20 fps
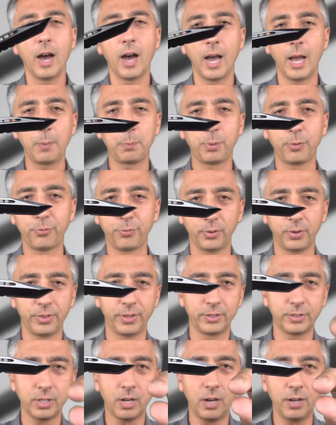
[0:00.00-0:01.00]
I prefer
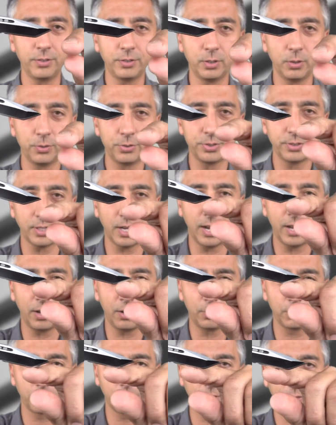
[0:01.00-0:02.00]
the Tonto
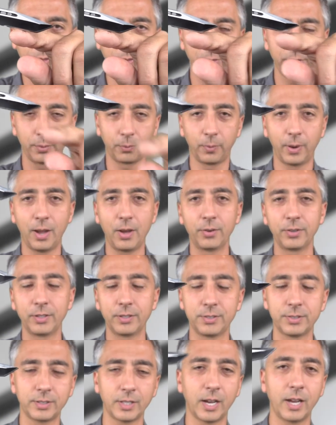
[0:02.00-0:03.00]
style rather than the
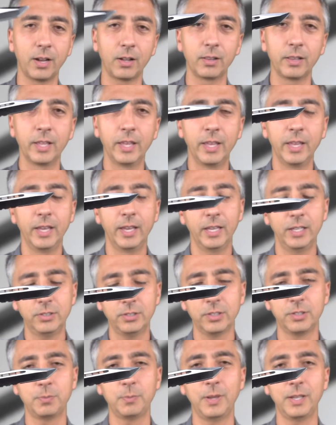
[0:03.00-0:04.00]
rounded style. It
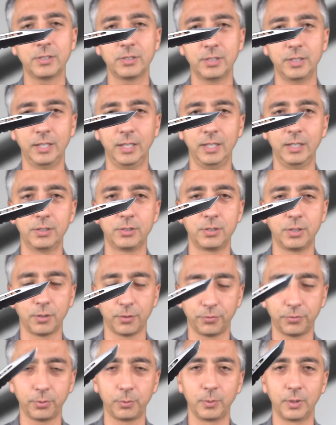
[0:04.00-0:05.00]
just makes it
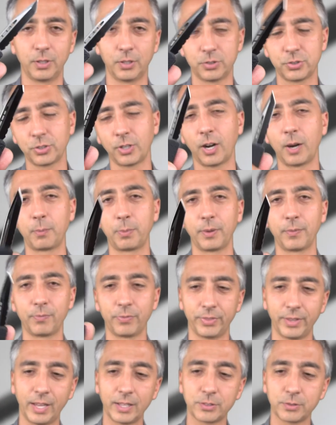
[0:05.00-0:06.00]
easier for me to
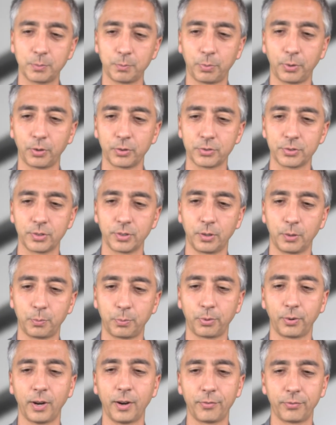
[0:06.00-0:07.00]
sharpen. That's a personal
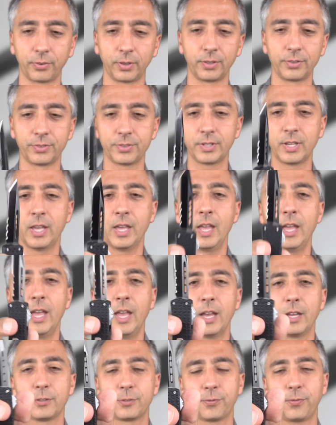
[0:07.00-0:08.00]
preference.
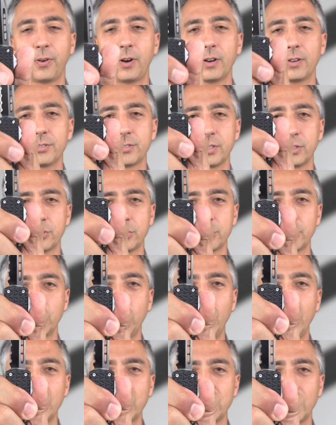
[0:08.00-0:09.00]
As far as the
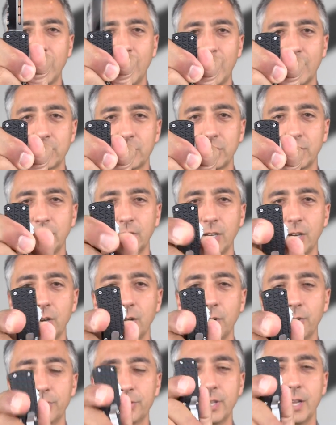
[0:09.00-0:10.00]
switch action
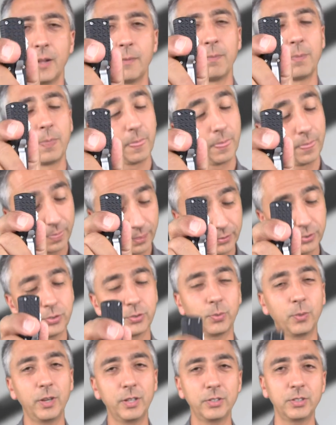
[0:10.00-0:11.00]
goes, the
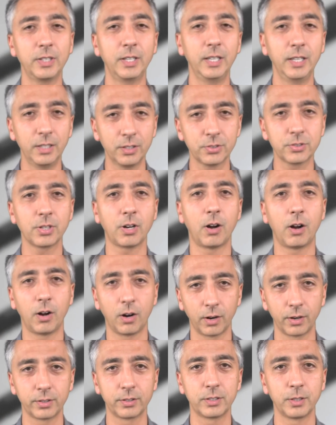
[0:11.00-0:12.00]
switch is
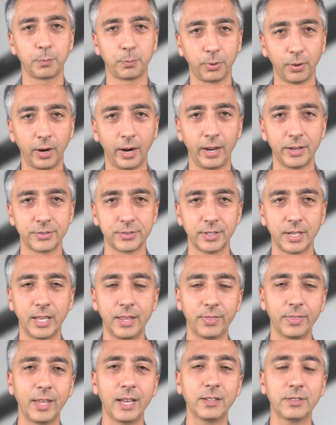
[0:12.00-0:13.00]
hard to press,
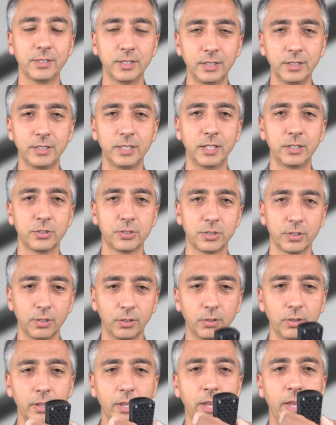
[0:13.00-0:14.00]
and that's
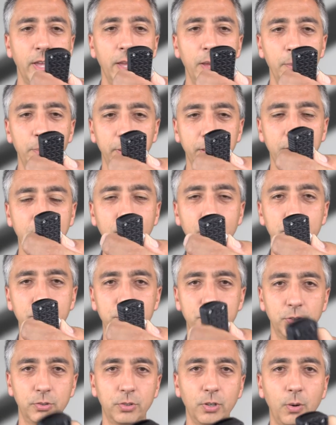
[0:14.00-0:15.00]
intentional
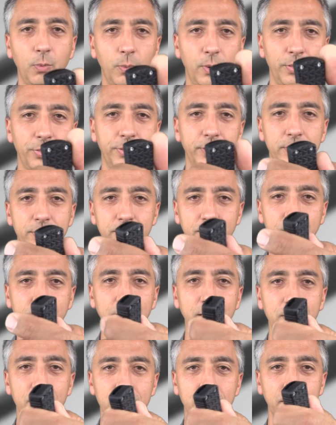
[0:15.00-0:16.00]
because you don't want this
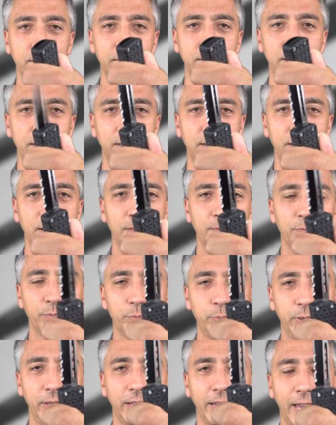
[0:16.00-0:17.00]
easily
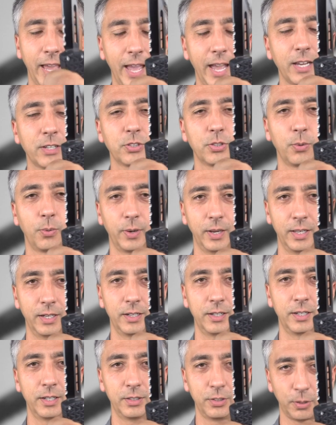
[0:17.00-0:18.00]
being
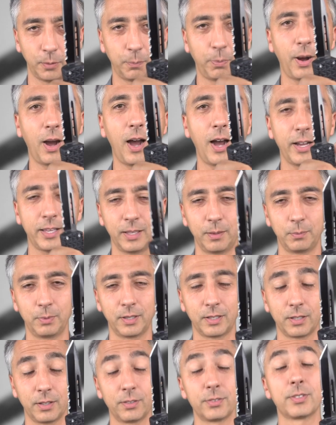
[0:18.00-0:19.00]
actuated in your pocket,
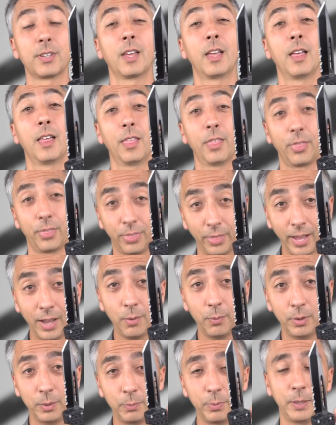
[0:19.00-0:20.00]
because
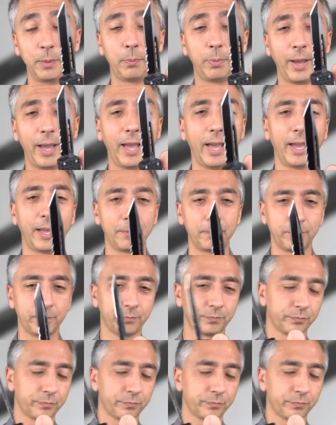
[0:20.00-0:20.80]
that would be bad.